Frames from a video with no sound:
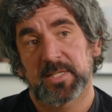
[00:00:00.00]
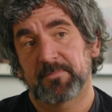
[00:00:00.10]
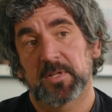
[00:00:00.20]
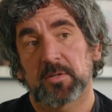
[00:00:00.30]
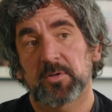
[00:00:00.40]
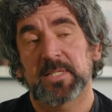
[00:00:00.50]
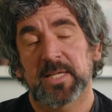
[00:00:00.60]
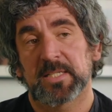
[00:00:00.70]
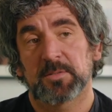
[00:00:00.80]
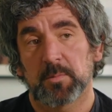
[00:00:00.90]
and then for 3
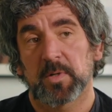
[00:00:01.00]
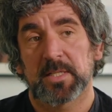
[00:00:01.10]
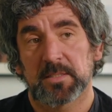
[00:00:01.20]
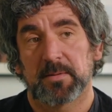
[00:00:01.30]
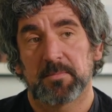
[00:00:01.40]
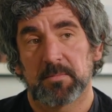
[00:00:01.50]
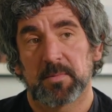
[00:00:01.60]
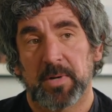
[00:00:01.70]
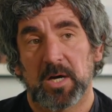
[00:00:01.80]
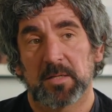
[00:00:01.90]
days we went into
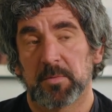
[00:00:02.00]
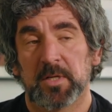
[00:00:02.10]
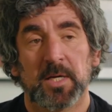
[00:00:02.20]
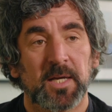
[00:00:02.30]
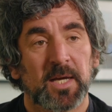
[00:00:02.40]
Parliament,